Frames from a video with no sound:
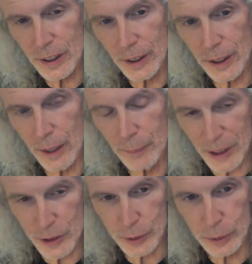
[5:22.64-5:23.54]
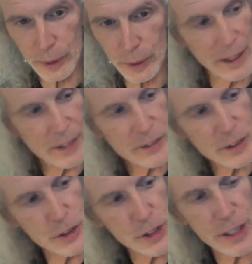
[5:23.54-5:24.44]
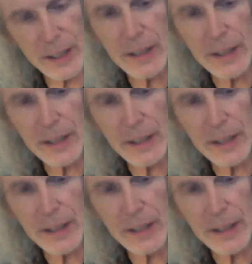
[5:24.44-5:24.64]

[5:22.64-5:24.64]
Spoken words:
a major chord, and that's a G.